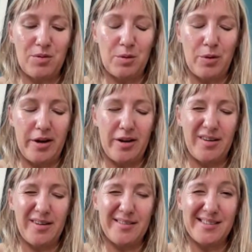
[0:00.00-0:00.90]

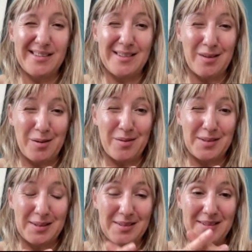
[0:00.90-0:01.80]
lawyer,
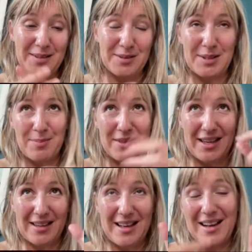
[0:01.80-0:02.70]
there's
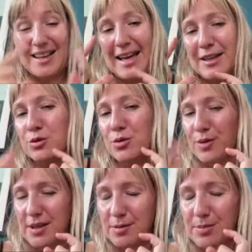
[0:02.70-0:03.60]
something akin to
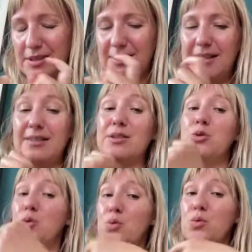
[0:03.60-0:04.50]
recipes that
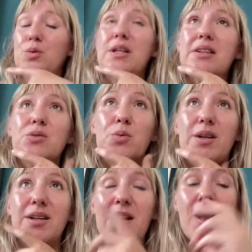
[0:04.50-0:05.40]
does
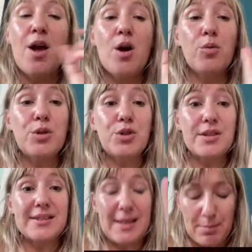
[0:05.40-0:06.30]
work, which
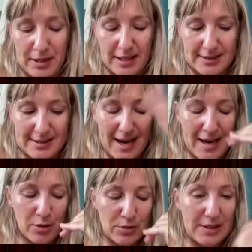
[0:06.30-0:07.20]
is templates. I
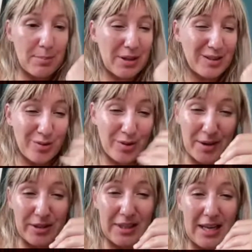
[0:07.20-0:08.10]
use templates for
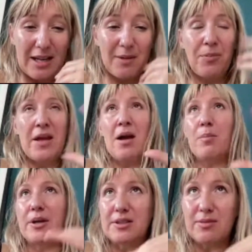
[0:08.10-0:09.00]
everything,
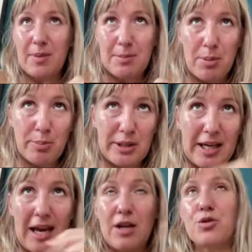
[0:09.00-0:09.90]
parts of my
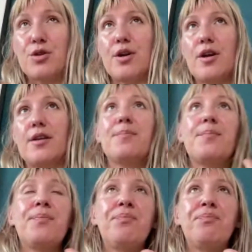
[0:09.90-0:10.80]
publication,
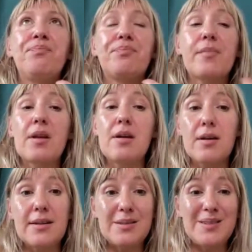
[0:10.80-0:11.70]

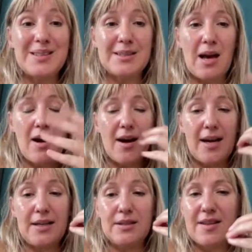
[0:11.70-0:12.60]
the
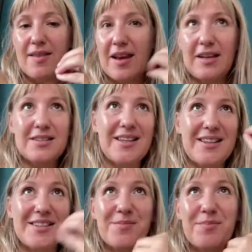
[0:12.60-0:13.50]
designs, things
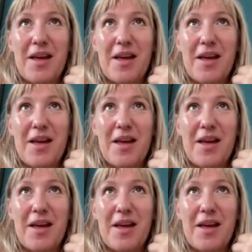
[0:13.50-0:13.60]
that